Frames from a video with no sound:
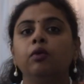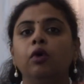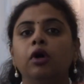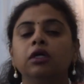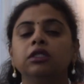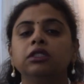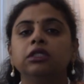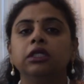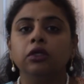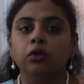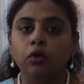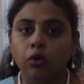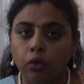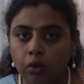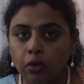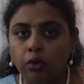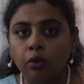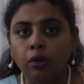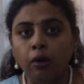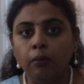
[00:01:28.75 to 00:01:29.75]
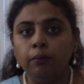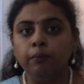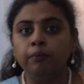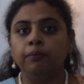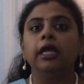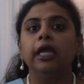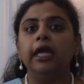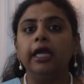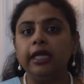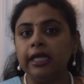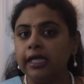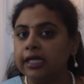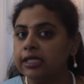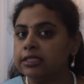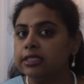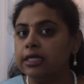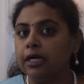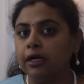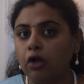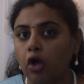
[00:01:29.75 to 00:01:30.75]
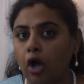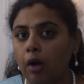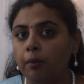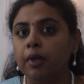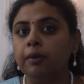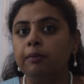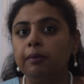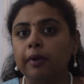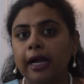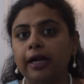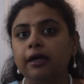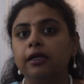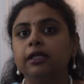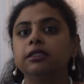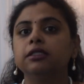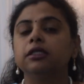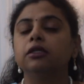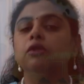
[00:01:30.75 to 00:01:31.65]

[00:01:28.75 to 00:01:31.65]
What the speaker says: was in Gurukul, it is a common practice